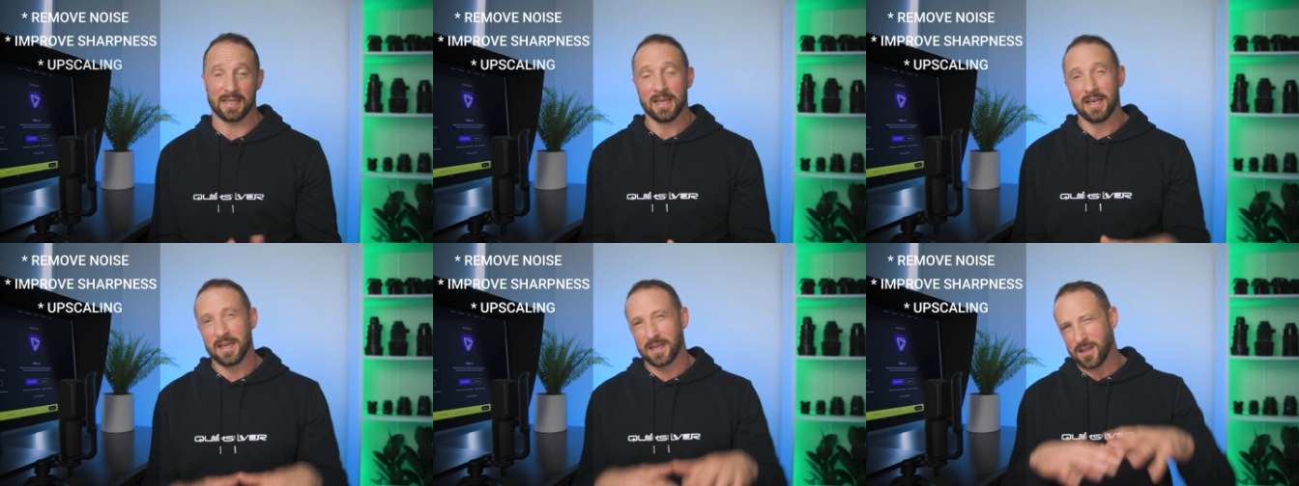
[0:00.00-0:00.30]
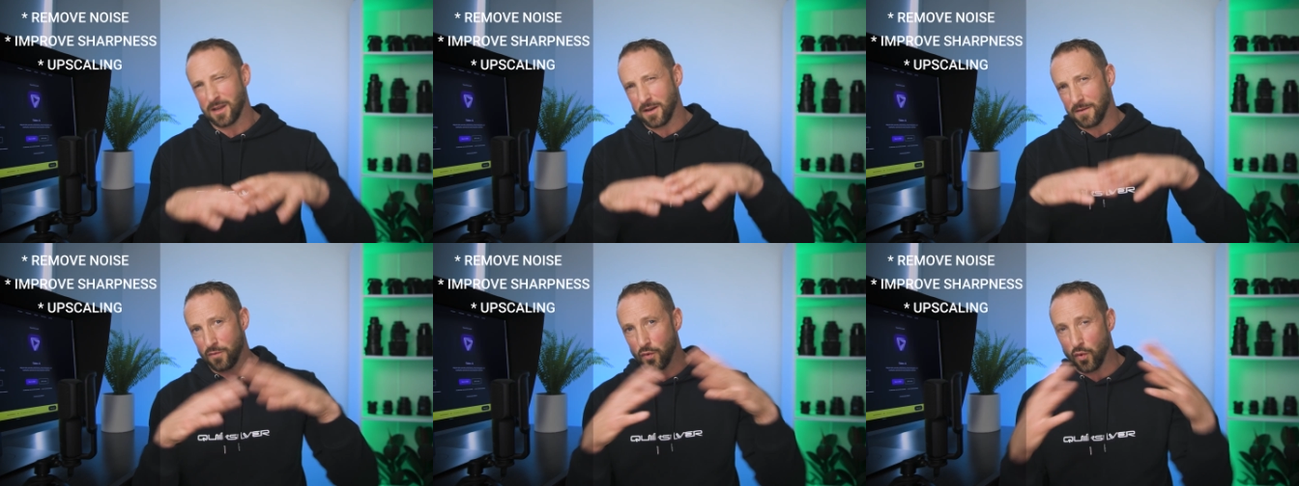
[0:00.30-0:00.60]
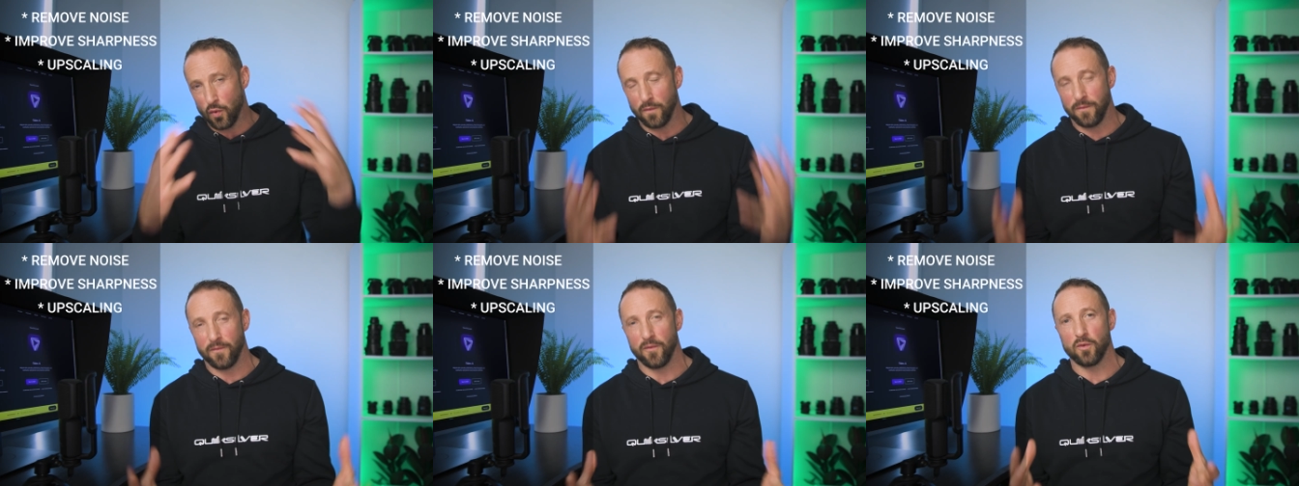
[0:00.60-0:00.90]
It kind of
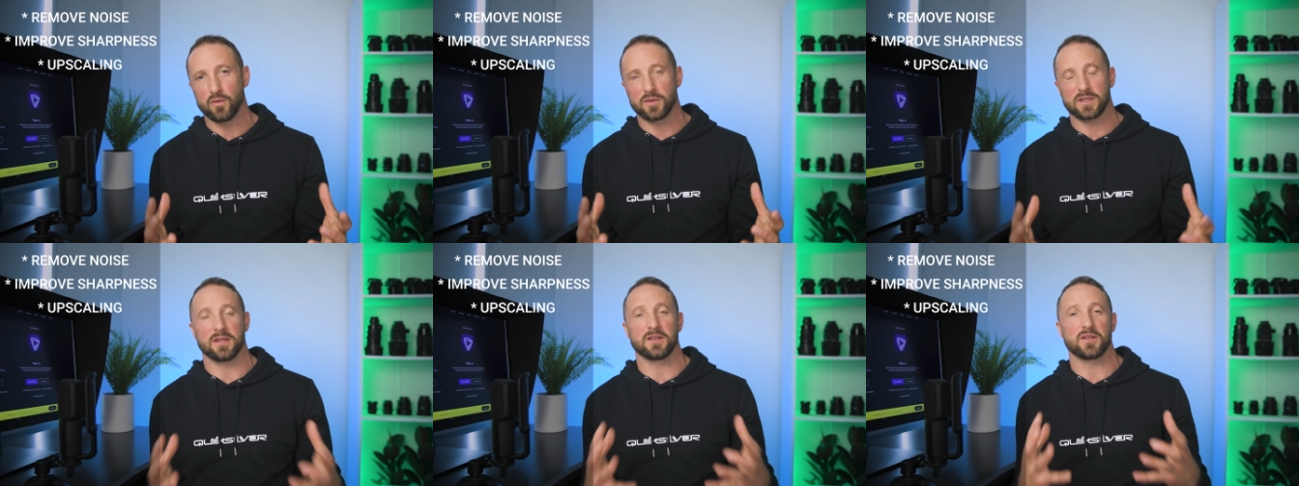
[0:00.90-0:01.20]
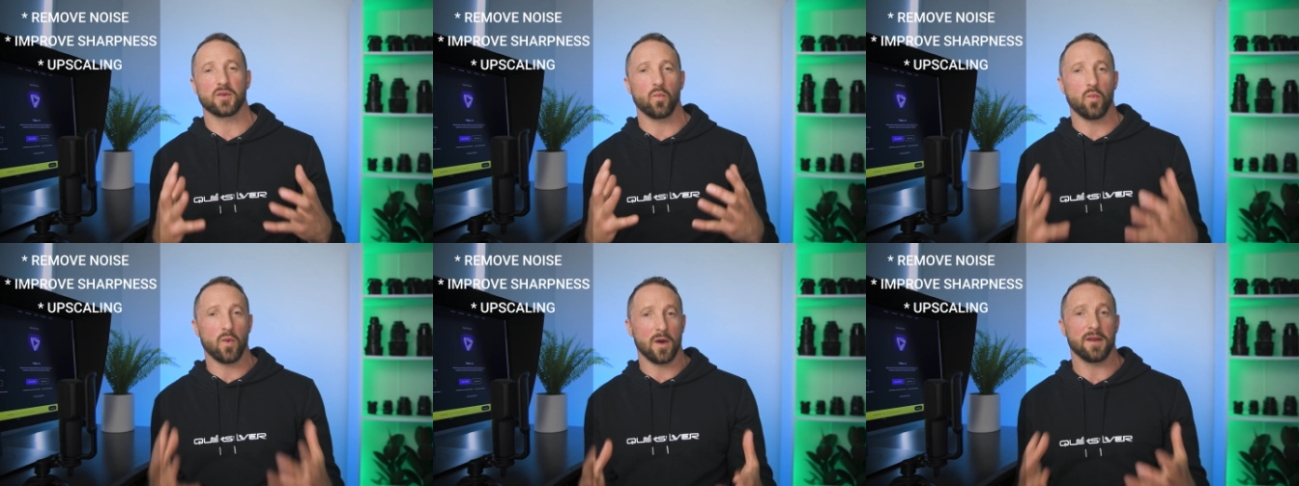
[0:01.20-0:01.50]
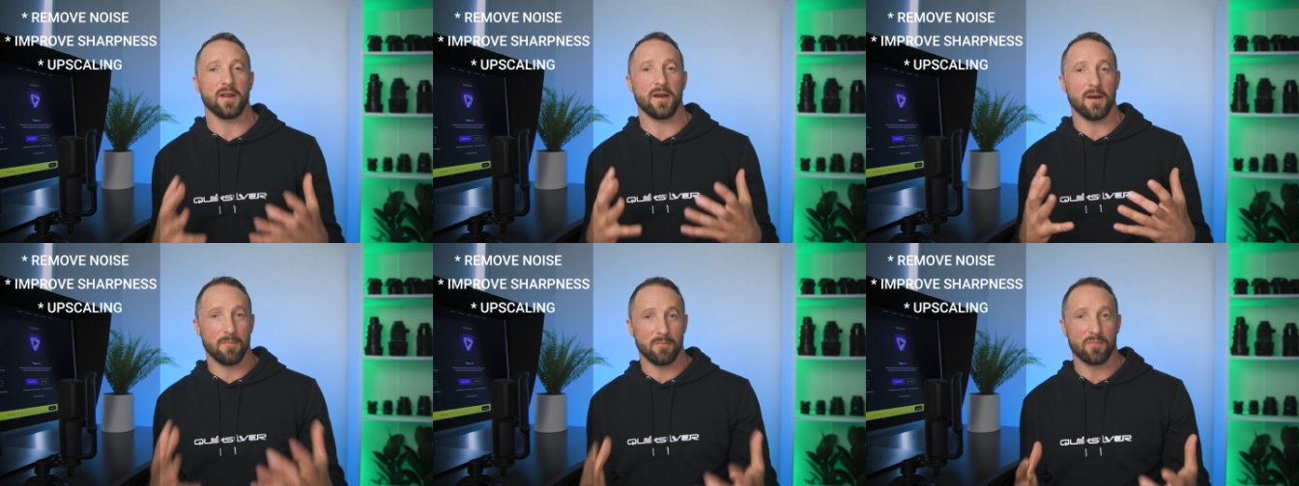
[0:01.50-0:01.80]
all falls under
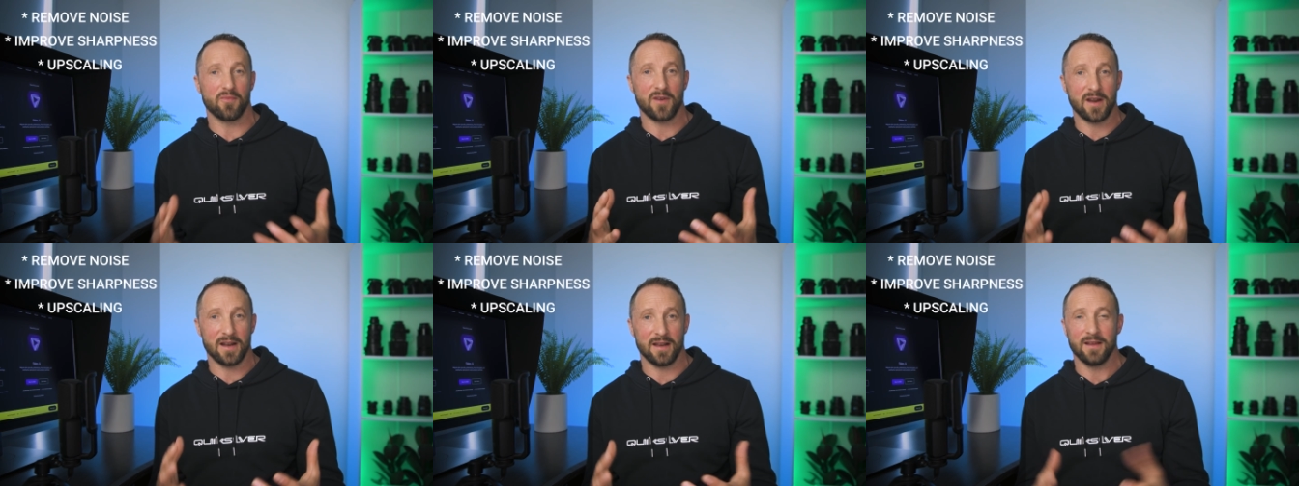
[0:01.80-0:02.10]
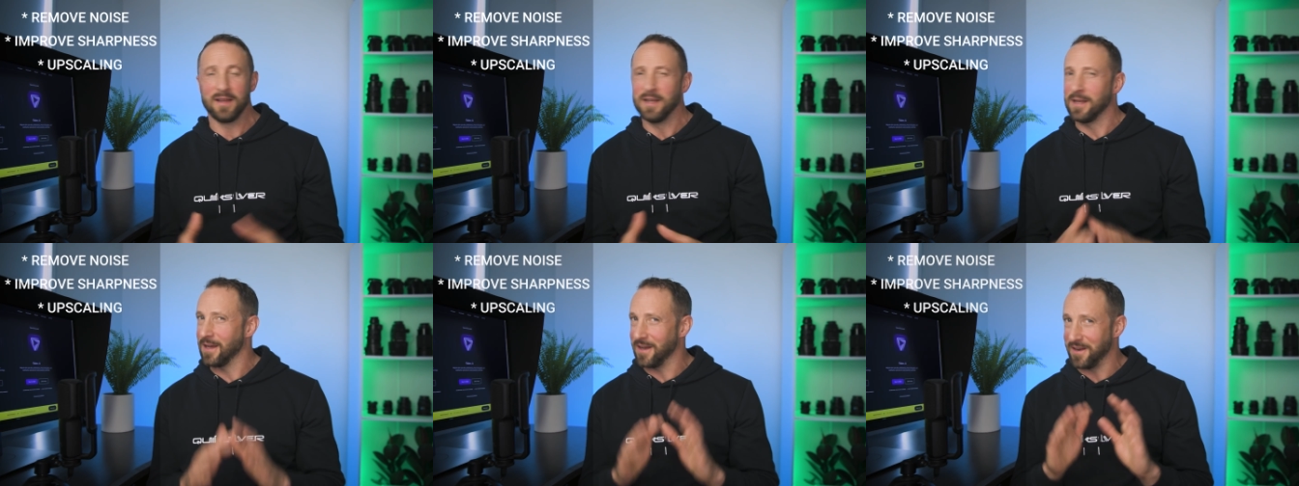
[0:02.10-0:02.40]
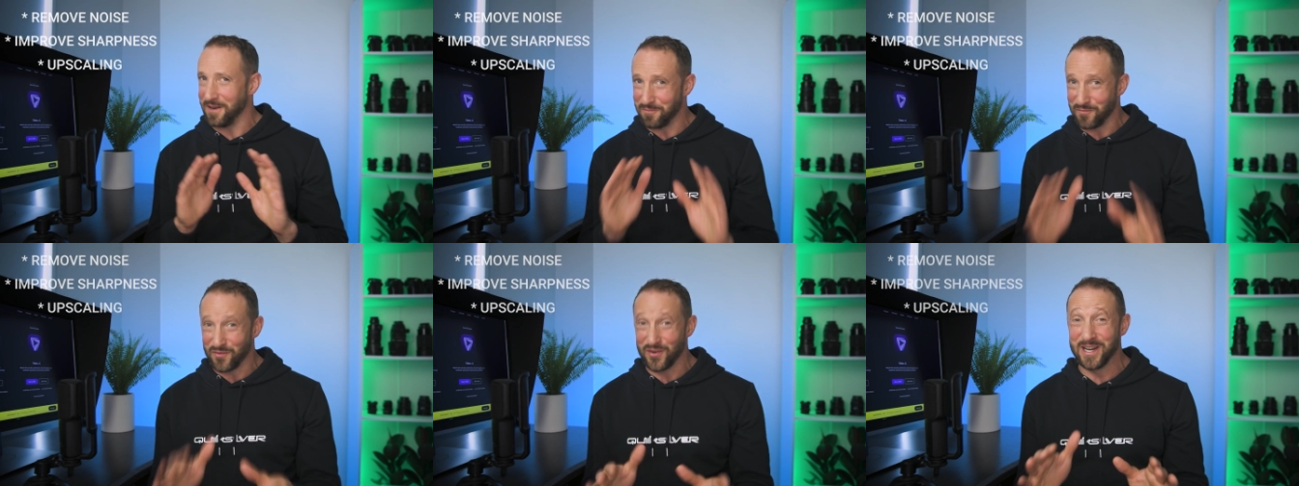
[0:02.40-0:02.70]
one umbrella.
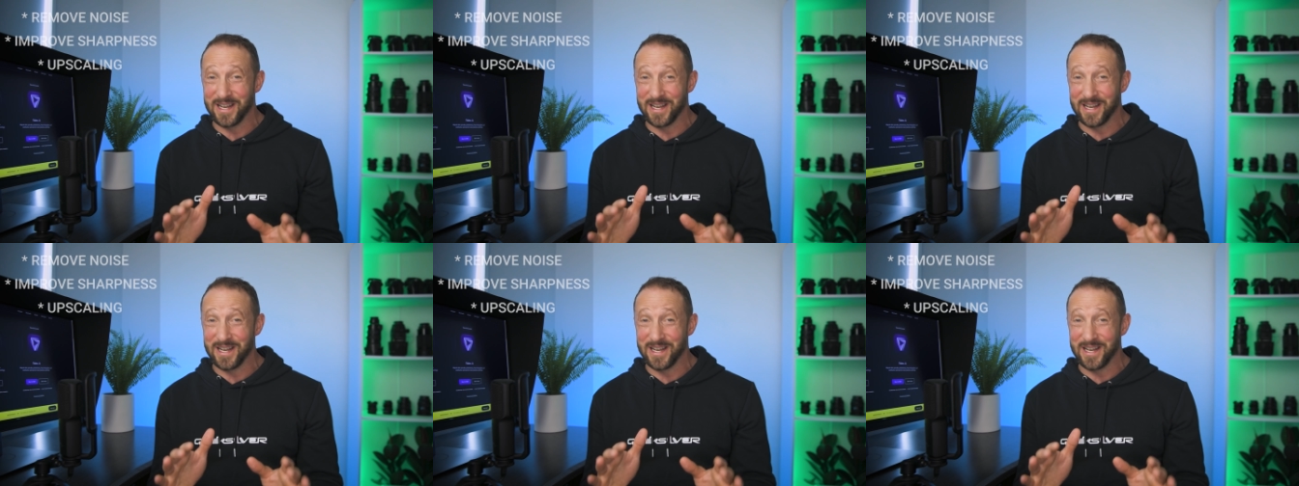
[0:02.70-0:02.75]
And I'm